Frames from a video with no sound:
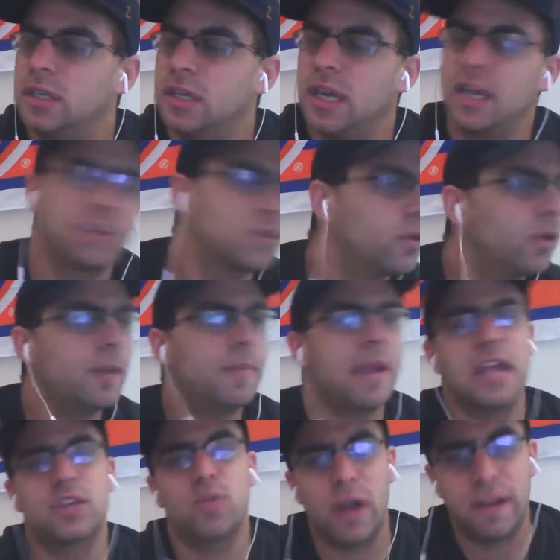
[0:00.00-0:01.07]
It is going to be
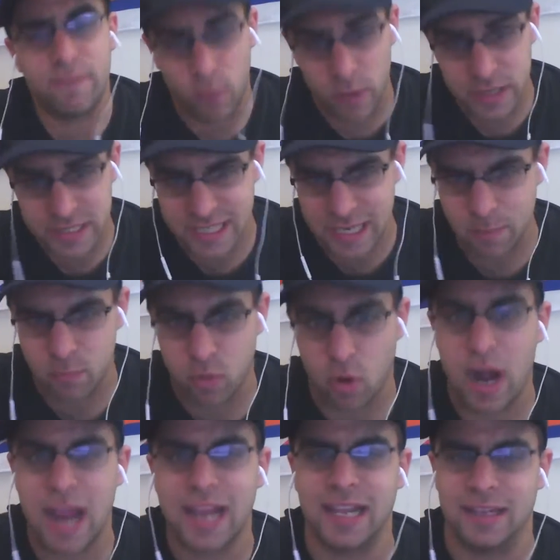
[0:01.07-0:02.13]
a 24-team
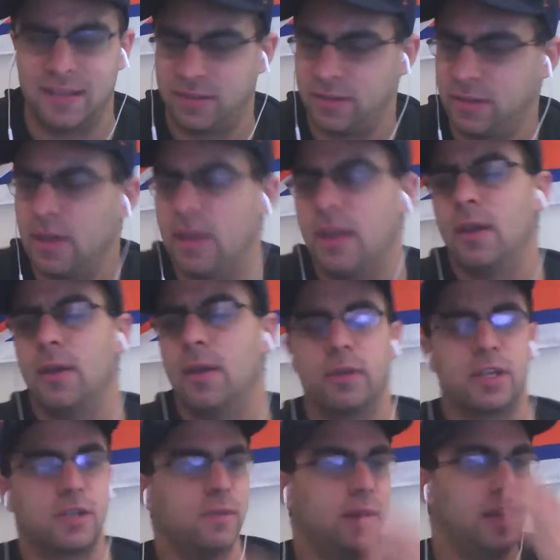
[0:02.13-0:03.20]
bracket,
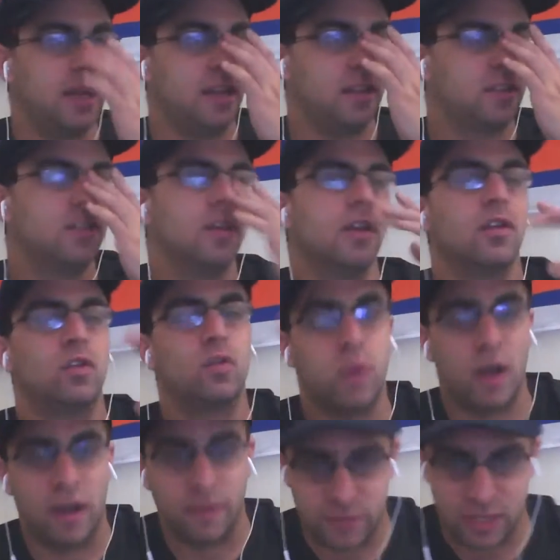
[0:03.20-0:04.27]
which means
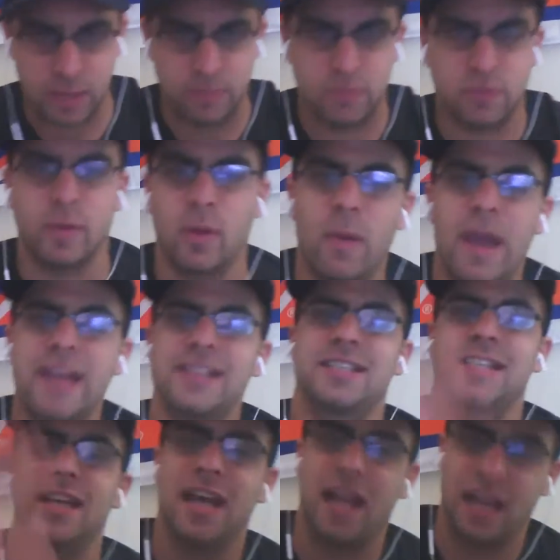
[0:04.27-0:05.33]
12 teams from the
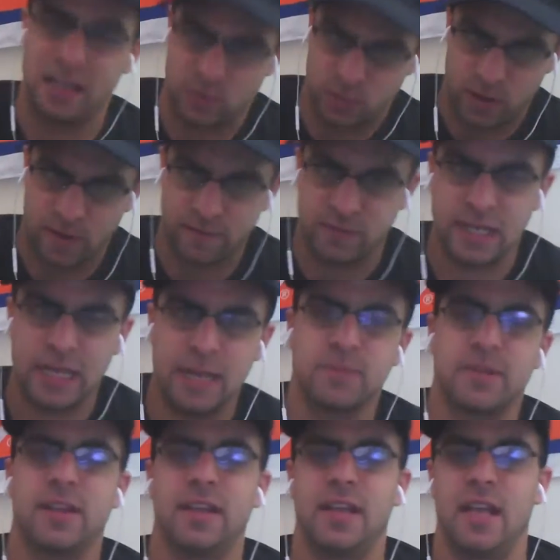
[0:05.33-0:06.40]
West and 12 teams
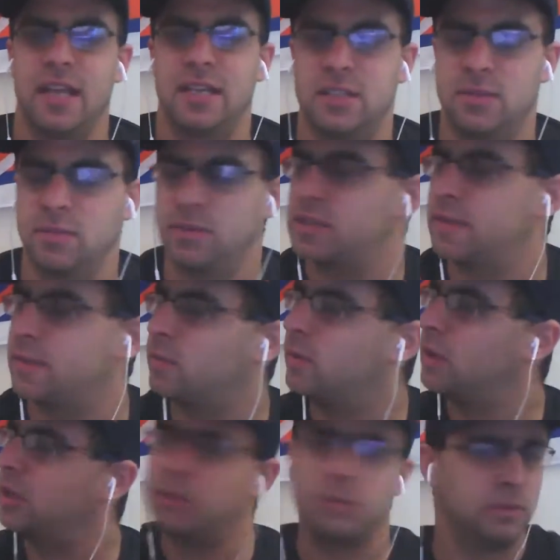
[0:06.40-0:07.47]
of the East, whichever
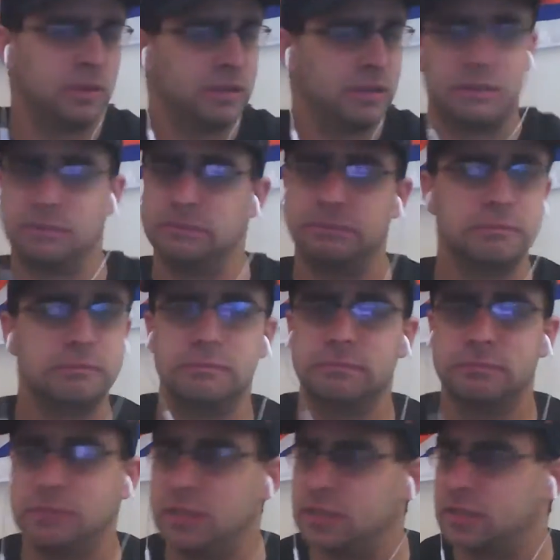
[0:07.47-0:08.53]
one you want to
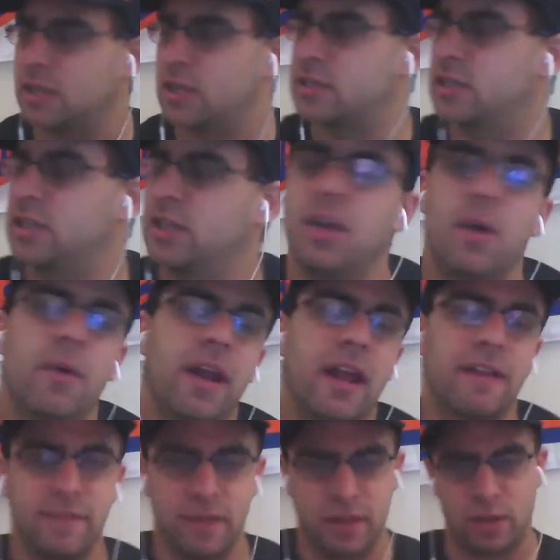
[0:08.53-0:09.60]
discuss. And you know what? I
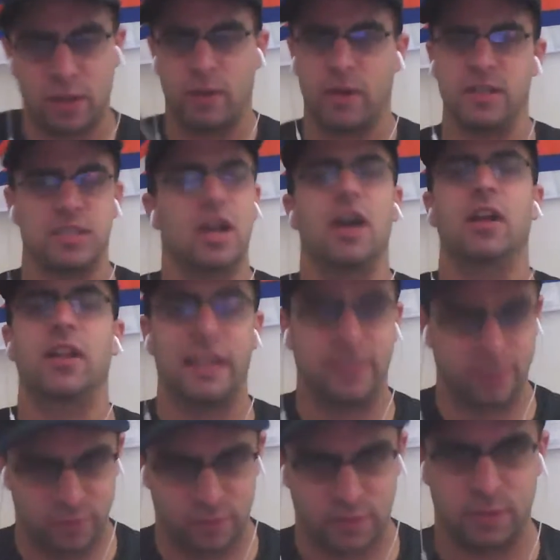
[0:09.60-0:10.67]
feel like wearing
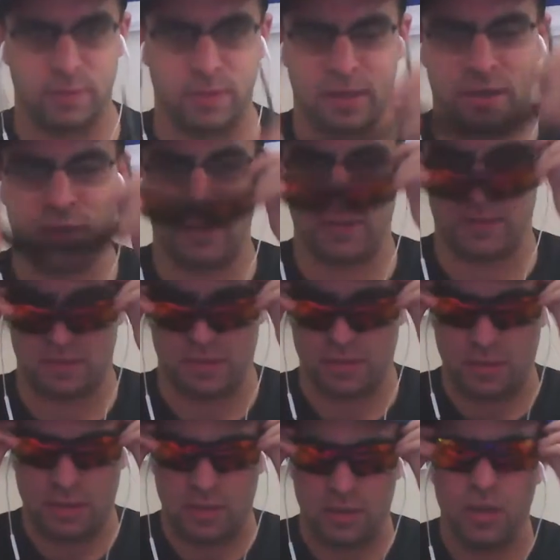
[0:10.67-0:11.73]
sunglasses for this because
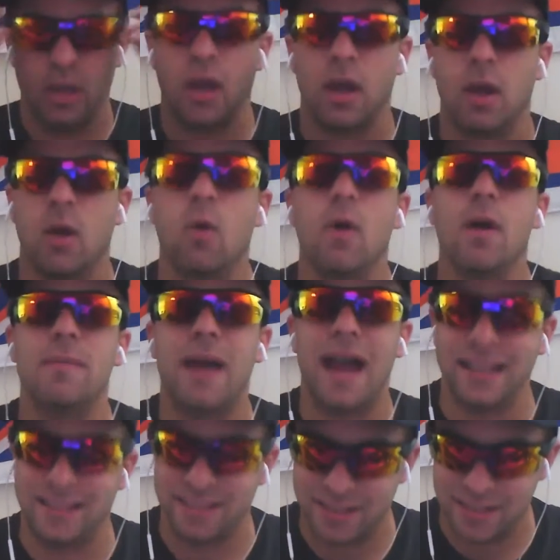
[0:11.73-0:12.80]
who am
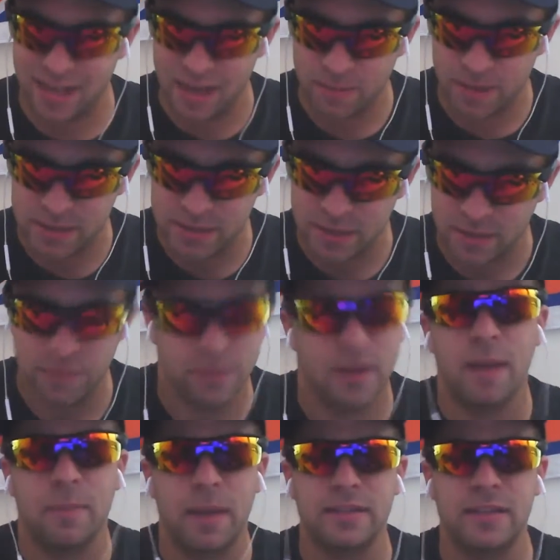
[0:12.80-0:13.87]
I to deny myself?
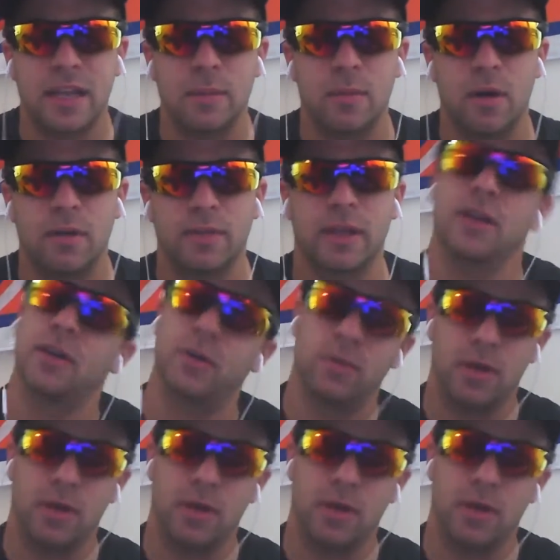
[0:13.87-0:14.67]
I might take them off later. Who